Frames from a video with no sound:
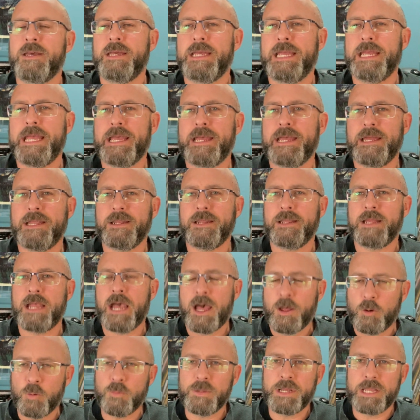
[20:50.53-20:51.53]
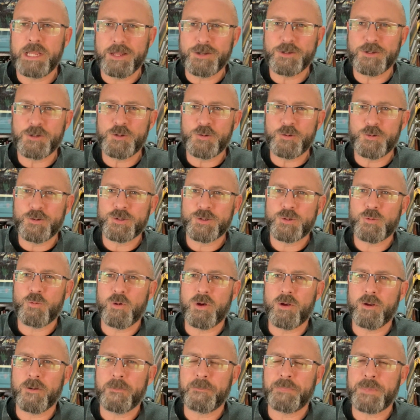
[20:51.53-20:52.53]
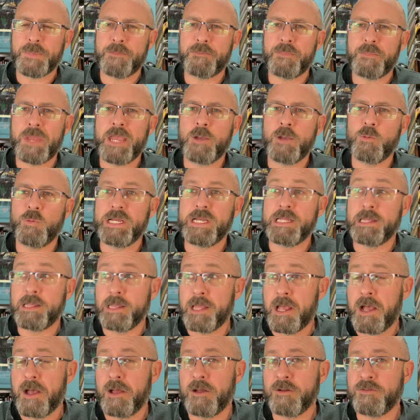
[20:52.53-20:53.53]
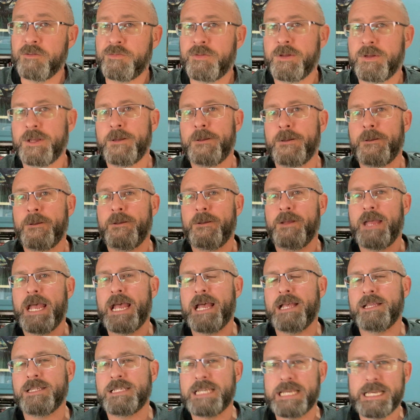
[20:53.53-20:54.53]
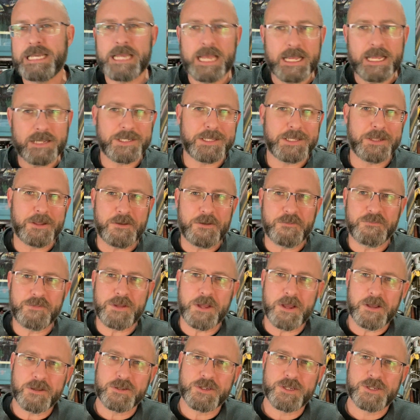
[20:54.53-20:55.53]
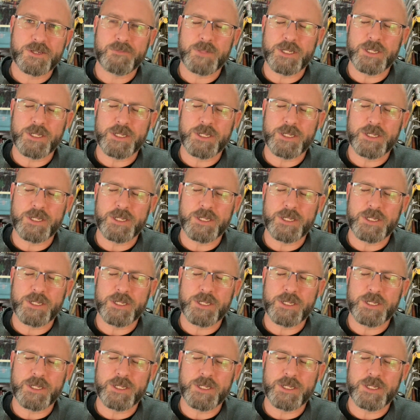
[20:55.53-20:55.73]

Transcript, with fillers: And God will begin to do his work. And may we love as he has loved us.